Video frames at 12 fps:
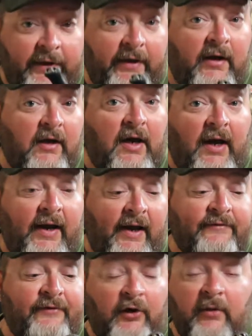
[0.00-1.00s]
Being a
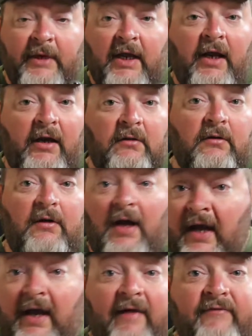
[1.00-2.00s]
kayak tournament angler,
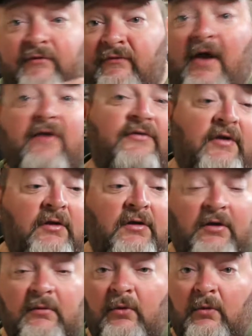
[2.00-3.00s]
I have invested a
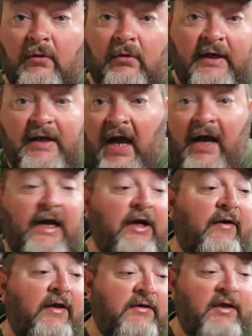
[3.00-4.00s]
little more in
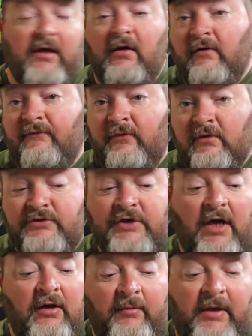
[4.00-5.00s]
higher end gear for
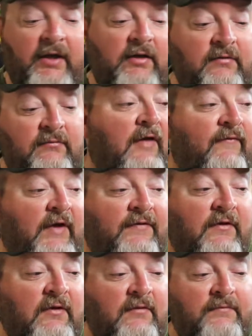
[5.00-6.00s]
chatterbait. I've got
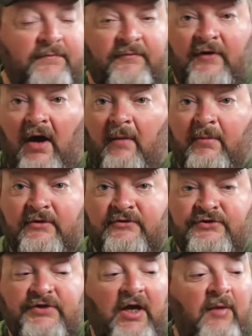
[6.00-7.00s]
the
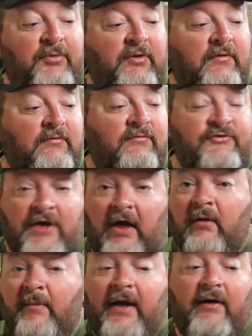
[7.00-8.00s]
Dobyns Champion
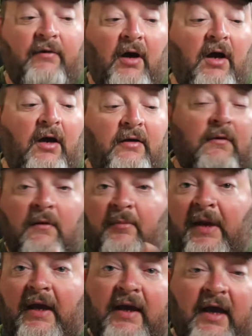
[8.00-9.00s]
chatterbait rod. The
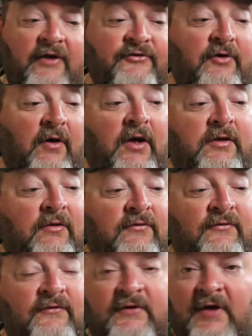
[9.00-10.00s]
baitcaster I
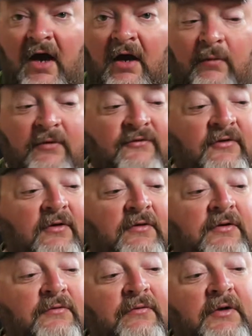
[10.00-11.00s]
use is a Daiwa
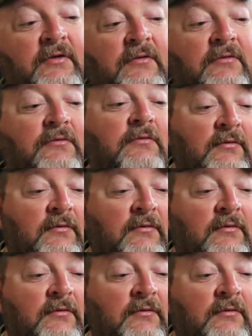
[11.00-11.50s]
Zillion reel,